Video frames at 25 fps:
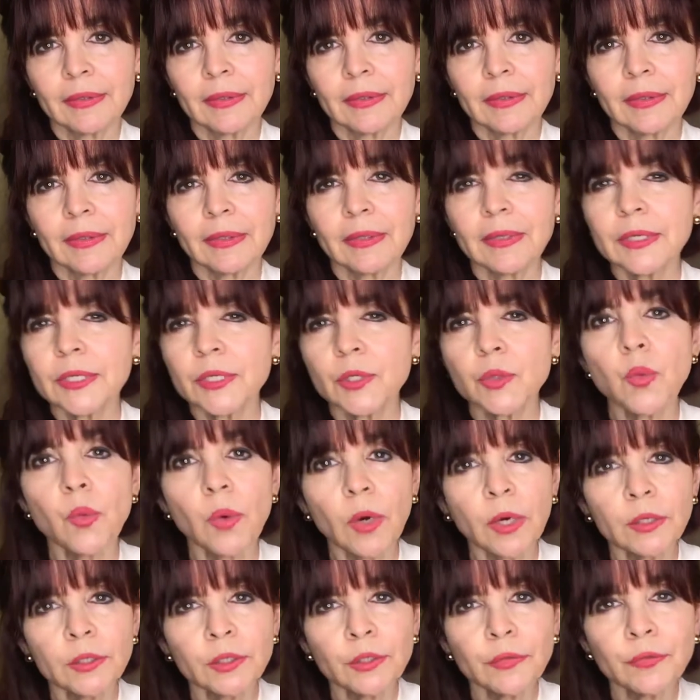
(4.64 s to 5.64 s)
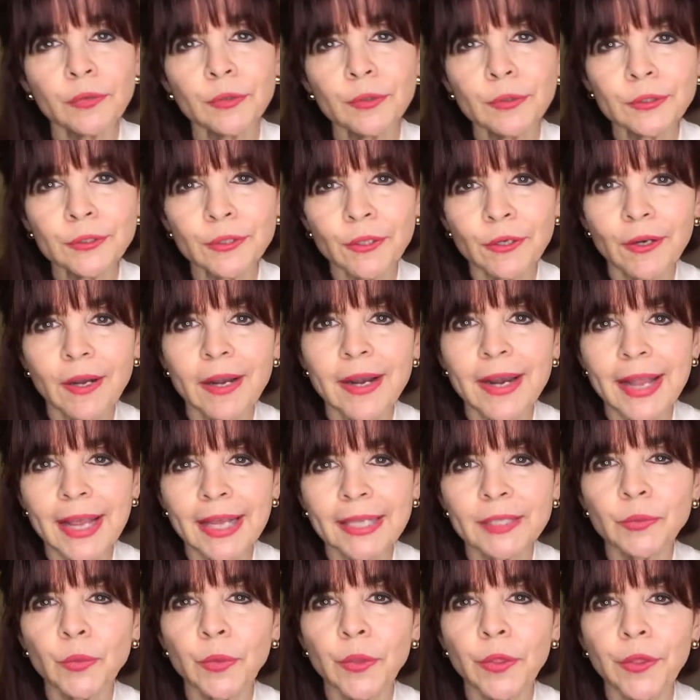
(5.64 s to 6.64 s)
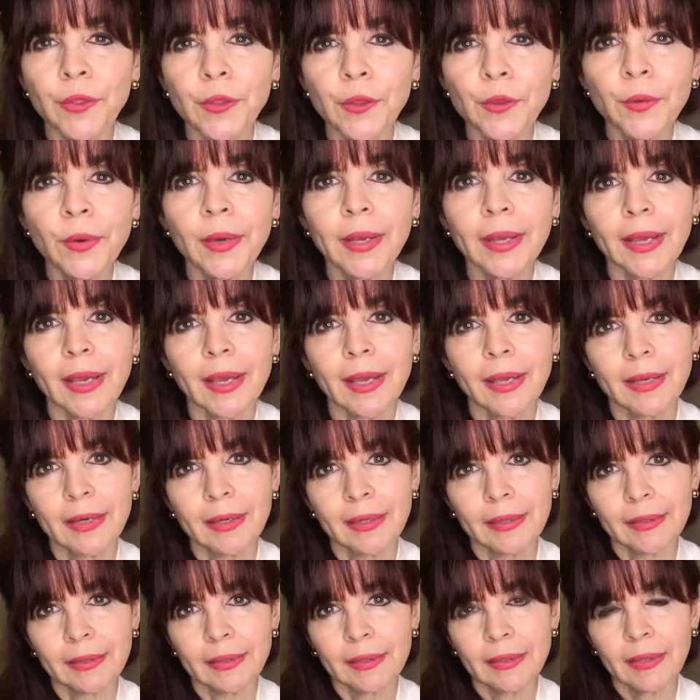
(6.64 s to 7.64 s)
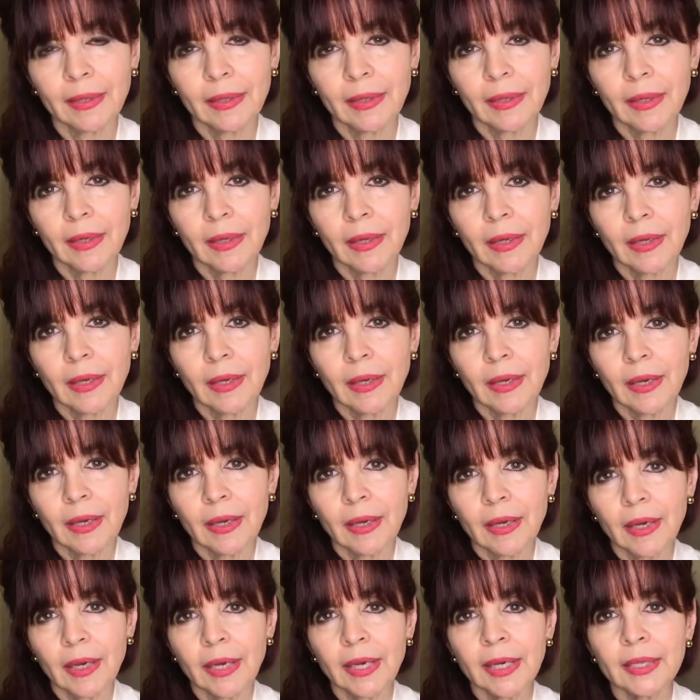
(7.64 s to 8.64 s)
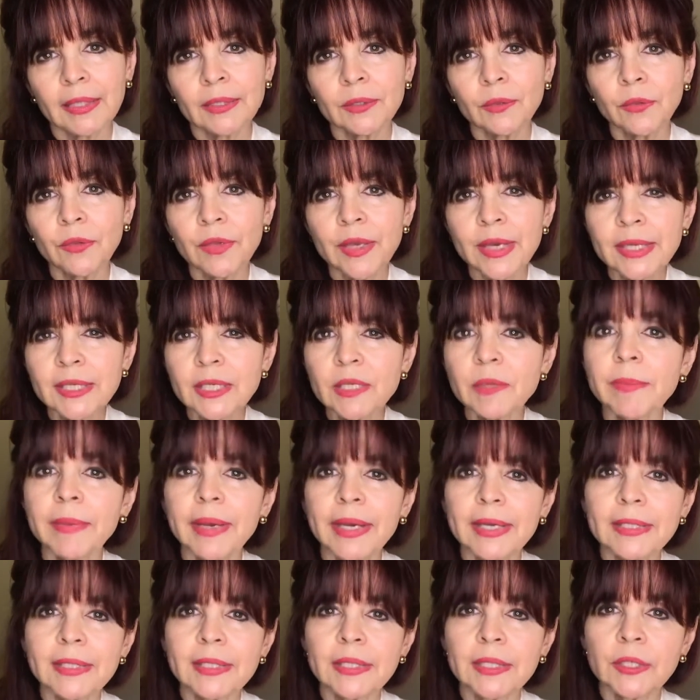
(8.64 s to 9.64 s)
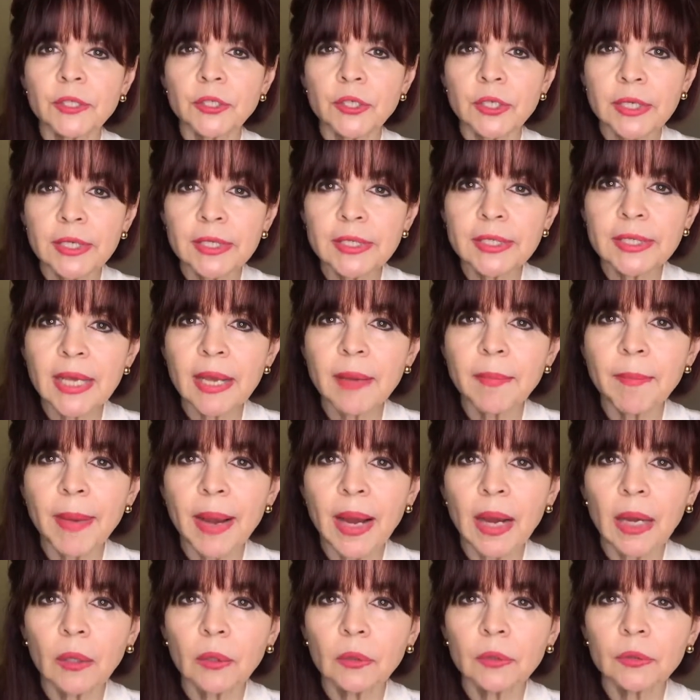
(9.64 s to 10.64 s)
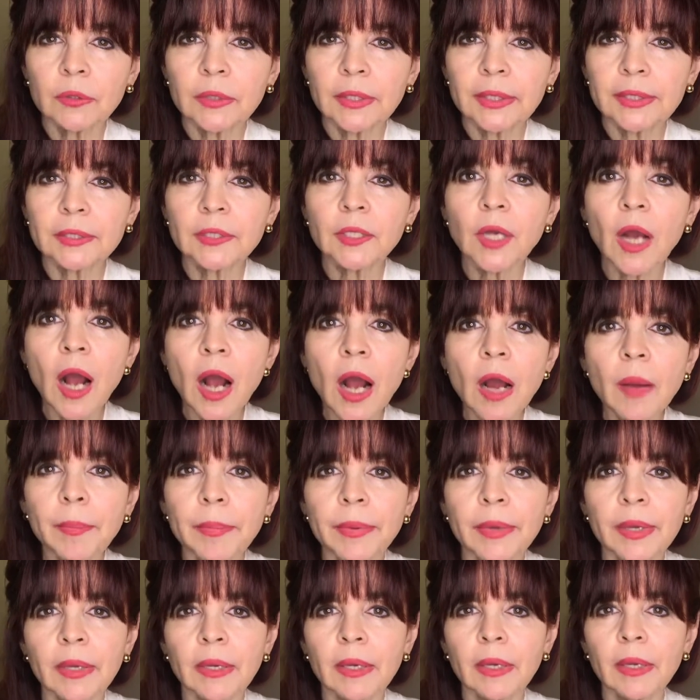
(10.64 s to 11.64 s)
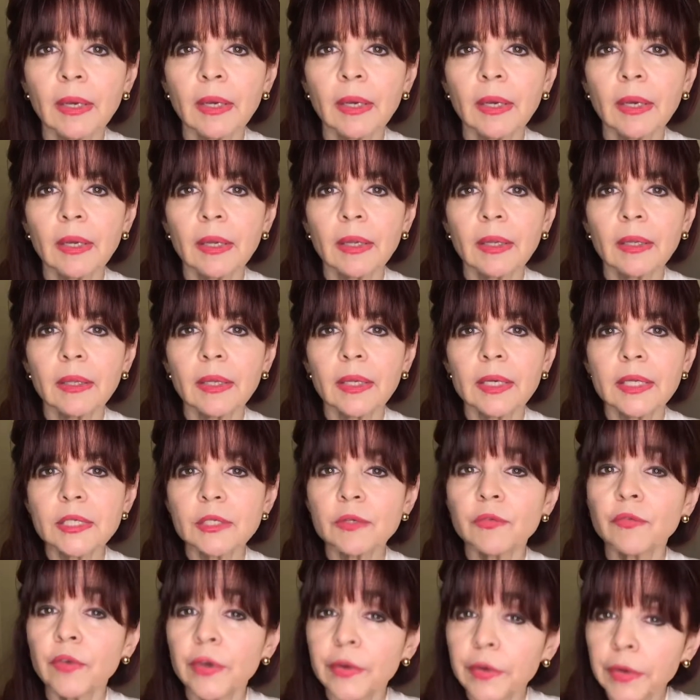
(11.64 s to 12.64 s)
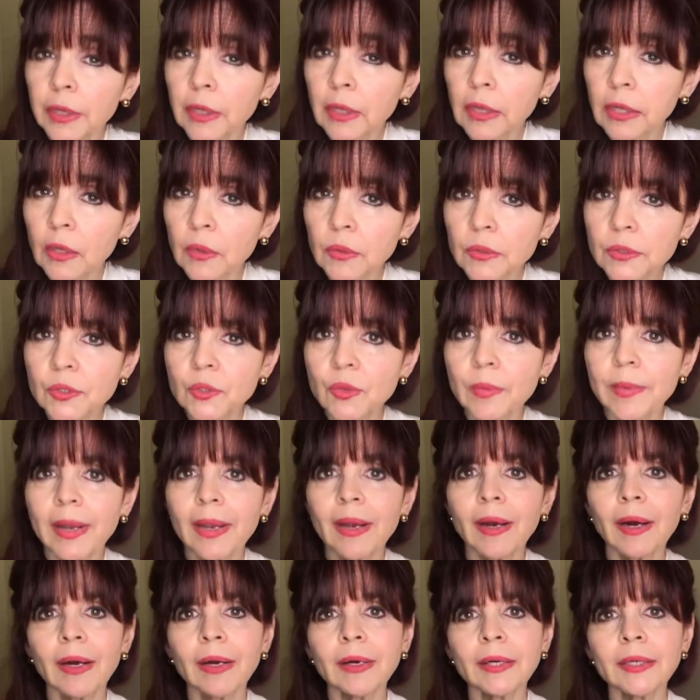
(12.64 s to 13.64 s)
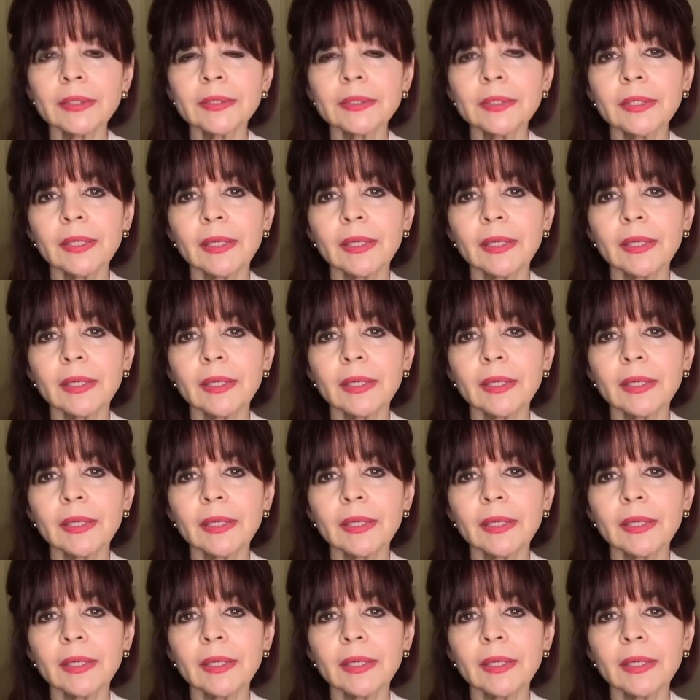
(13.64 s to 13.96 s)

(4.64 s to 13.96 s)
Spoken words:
It is wonderful to connect with you again. And today's message is about a topic that is very close to my heart,